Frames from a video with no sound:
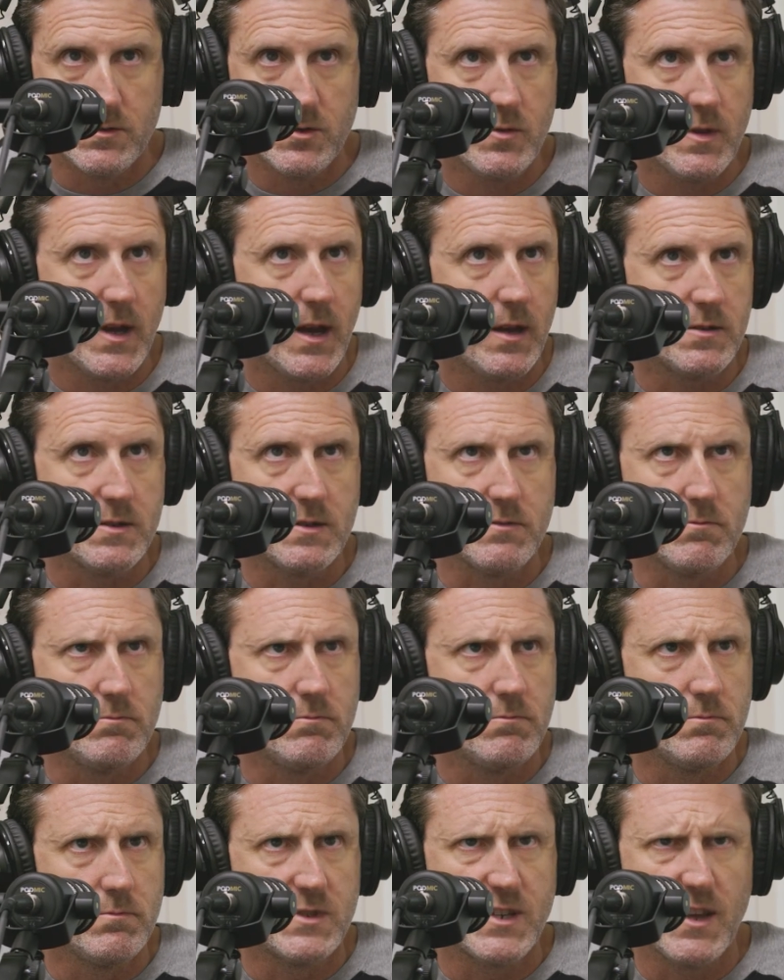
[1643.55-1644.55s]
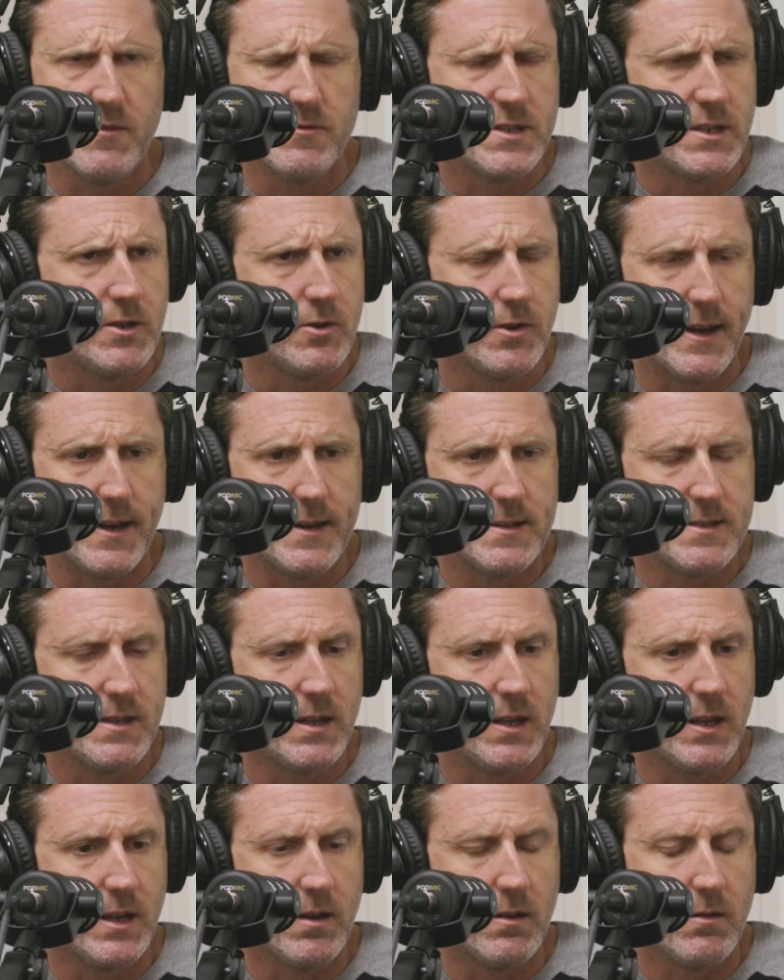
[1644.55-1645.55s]
2017 or
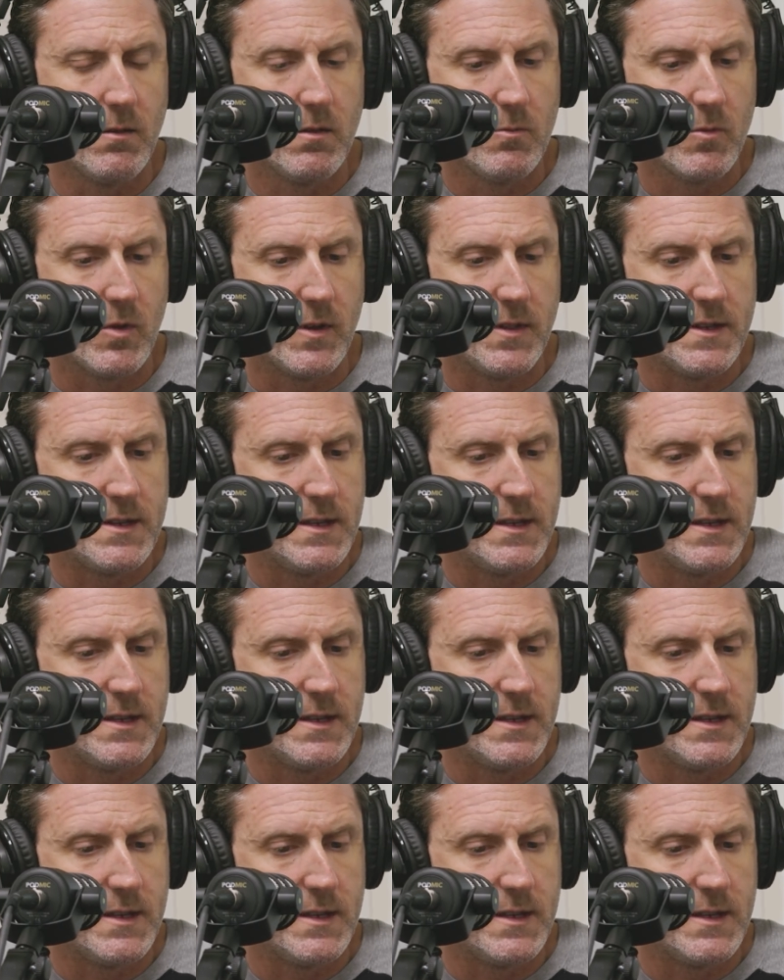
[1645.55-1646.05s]
18, when